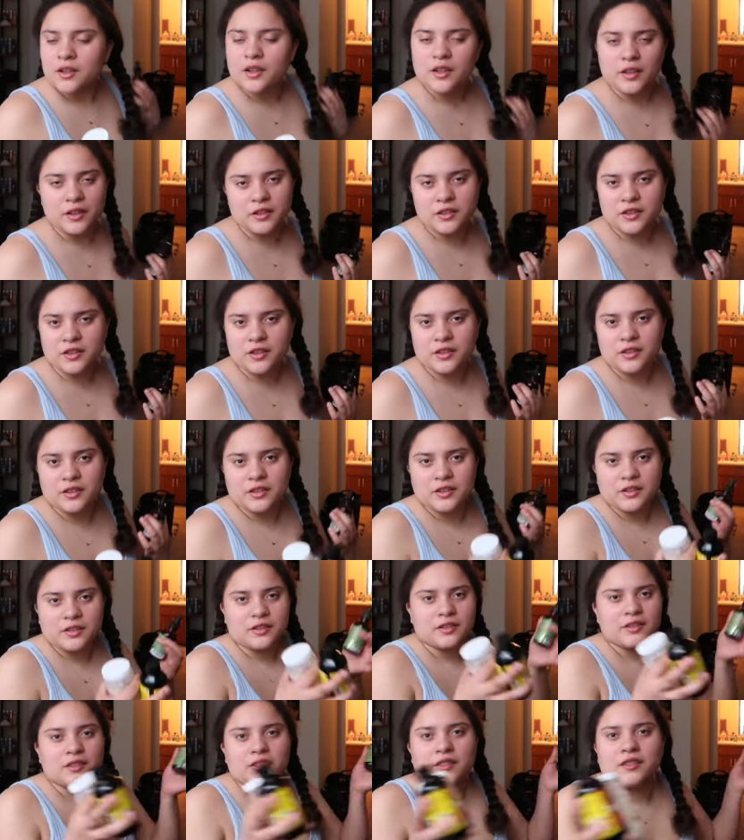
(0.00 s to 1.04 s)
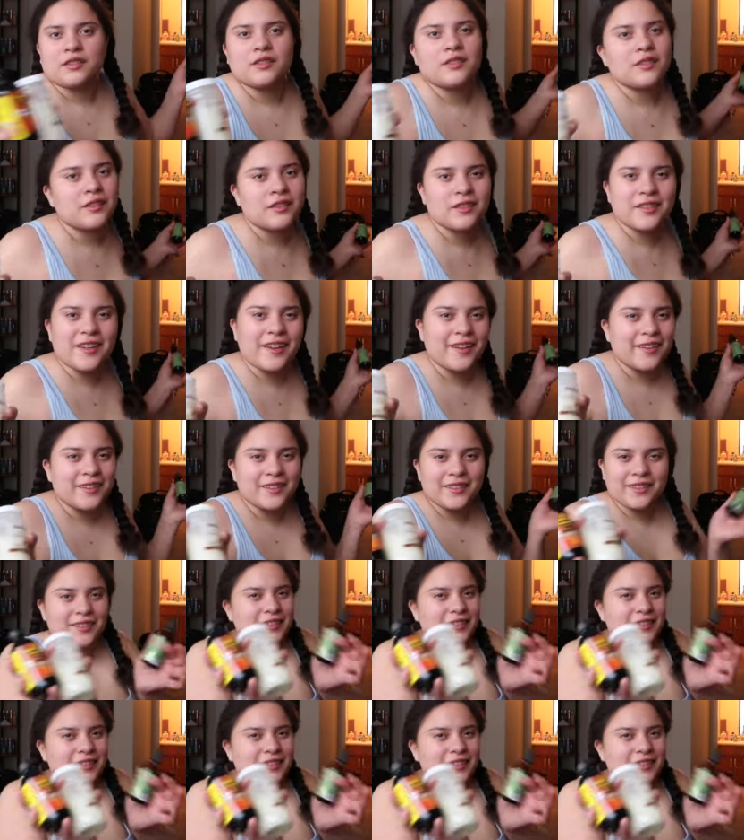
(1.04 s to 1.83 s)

It's just that